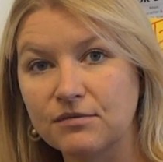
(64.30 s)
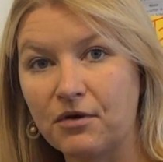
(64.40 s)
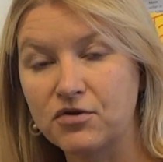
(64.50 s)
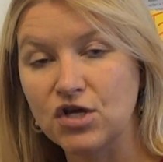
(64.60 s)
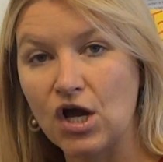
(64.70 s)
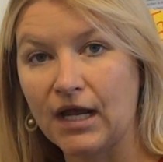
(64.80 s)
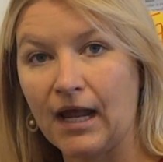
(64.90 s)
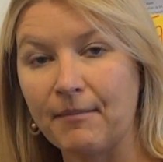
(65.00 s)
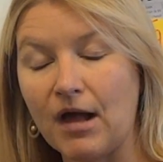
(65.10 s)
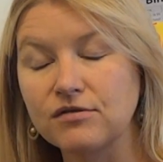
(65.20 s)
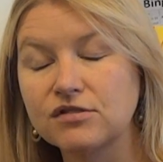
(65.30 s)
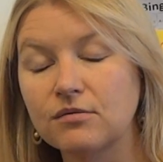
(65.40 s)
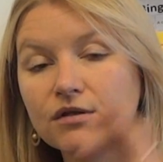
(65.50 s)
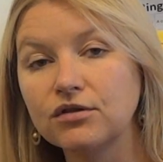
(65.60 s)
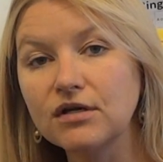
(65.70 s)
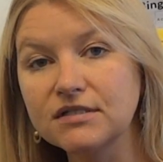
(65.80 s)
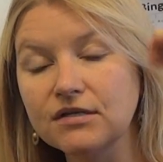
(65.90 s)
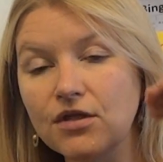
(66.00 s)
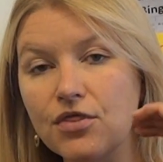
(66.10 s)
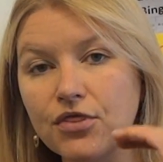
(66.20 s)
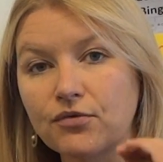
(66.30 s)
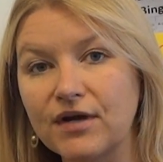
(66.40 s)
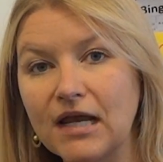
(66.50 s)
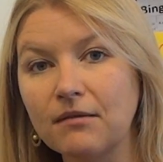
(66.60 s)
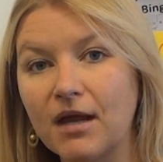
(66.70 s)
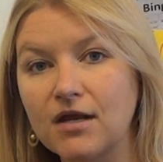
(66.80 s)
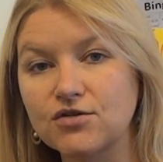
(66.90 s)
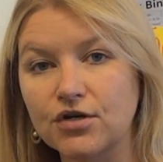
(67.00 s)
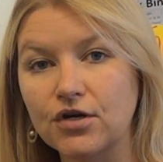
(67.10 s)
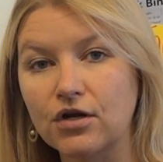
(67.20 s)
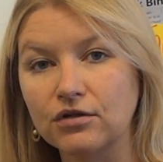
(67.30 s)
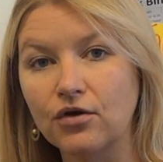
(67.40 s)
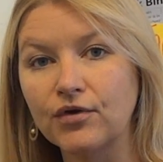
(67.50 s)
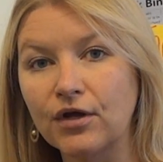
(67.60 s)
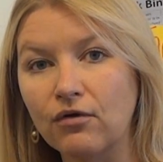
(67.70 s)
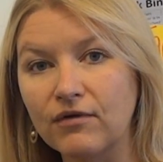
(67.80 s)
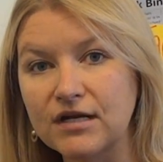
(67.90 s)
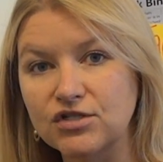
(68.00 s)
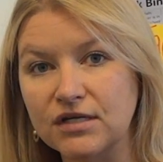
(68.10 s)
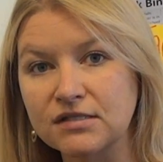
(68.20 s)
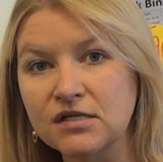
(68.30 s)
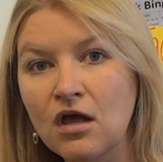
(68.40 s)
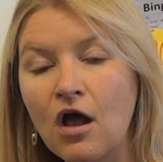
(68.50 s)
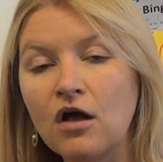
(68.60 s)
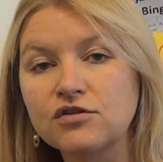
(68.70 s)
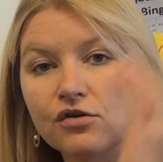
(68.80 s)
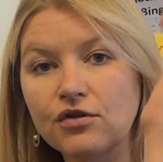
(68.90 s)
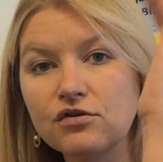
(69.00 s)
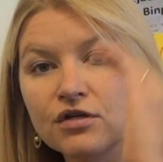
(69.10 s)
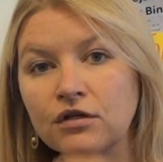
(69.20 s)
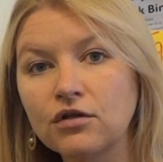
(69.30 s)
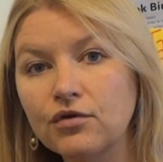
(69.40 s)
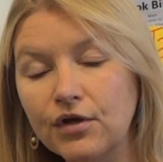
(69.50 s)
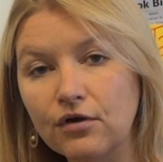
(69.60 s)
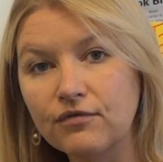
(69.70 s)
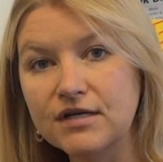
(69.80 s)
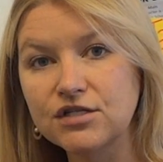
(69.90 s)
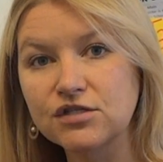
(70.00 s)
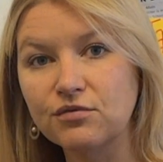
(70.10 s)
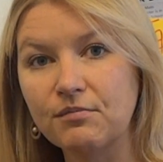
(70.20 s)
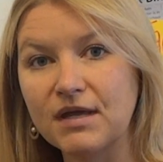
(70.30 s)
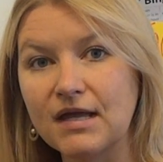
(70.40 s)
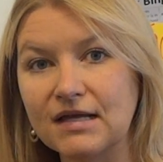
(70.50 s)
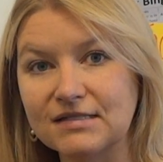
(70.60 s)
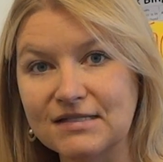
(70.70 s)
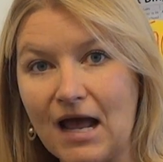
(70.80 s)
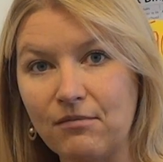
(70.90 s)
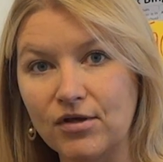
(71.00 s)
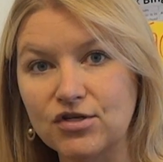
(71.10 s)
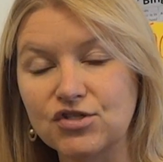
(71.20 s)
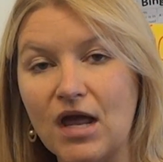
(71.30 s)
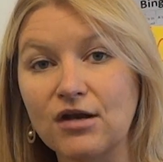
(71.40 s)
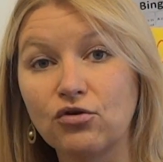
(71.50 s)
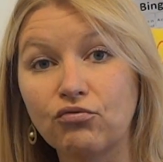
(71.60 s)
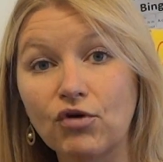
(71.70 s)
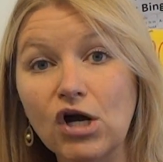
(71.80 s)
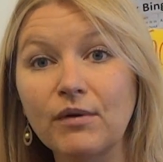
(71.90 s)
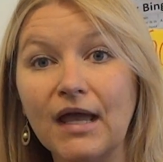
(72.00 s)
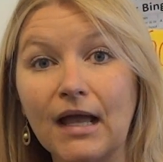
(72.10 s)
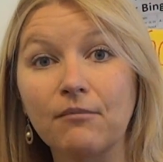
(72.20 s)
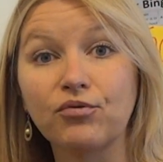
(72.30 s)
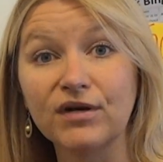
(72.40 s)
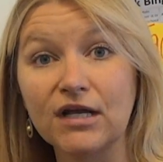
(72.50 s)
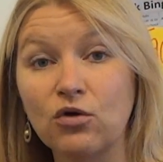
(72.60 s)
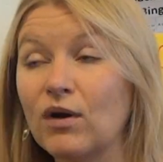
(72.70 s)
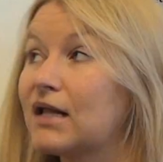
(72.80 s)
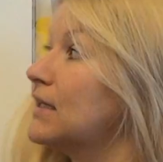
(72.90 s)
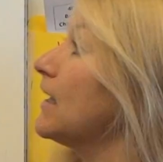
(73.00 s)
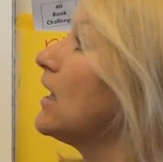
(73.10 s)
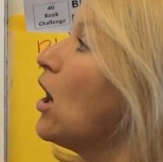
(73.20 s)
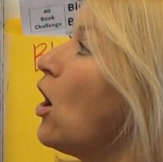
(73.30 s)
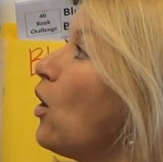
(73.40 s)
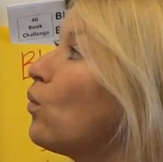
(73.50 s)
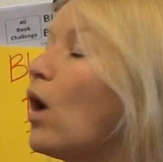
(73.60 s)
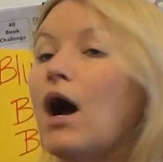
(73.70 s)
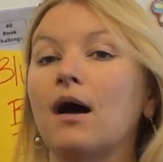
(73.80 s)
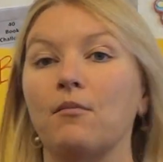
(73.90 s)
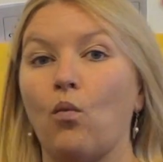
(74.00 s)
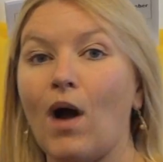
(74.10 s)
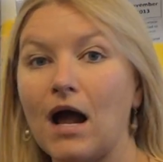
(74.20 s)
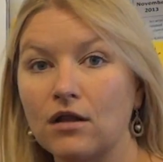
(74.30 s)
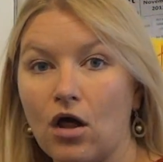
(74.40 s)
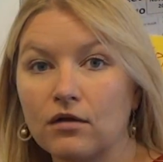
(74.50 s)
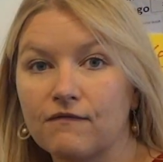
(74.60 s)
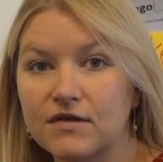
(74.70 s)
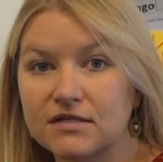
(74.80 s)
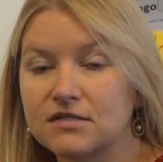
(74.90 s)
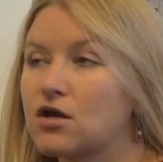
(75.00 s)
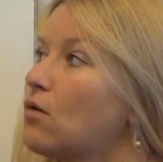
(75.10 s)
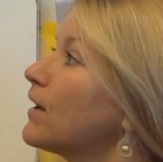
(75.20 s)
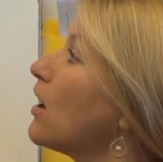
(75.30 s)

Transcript: that we were talking about. So we looked at the three major colonial regions. So those colonial regions were being established and growing pretty quickly while all of this is going